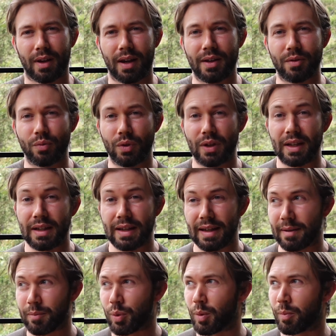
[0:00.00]
It
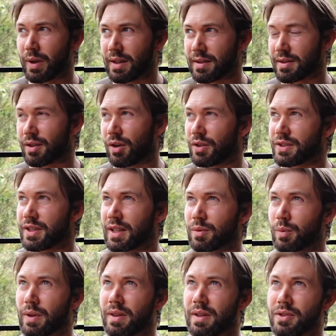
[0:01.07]
really put me into
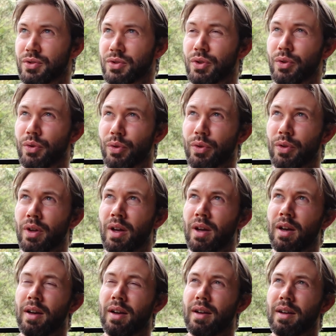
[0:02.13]
contact with the truth
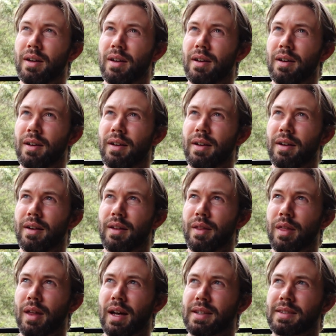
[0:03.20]

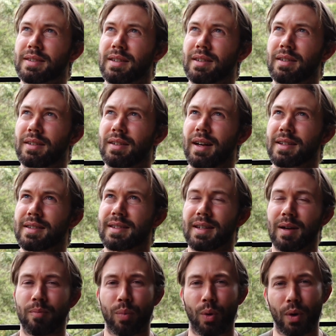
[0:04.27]
that at
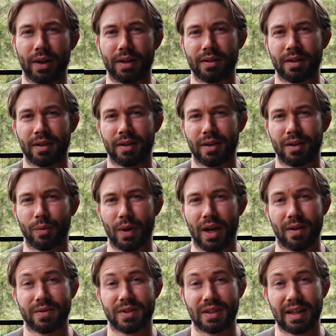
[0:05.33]
some point we
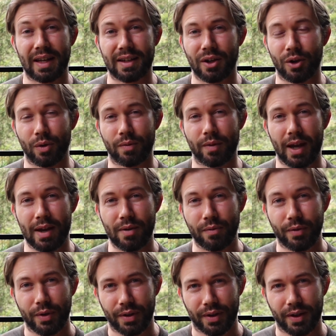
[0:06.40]
have to let go of
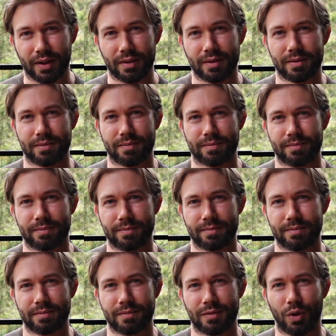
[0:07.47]
everything,
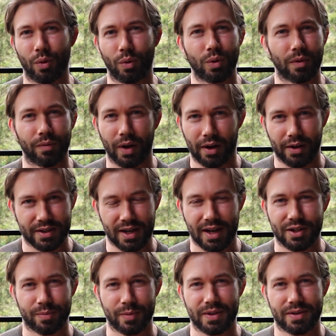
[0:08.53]
all of our
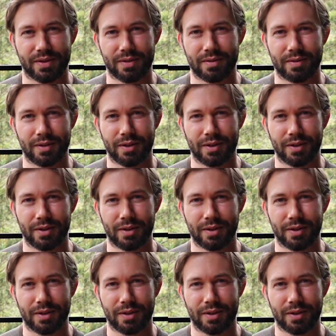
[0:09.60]
attachments.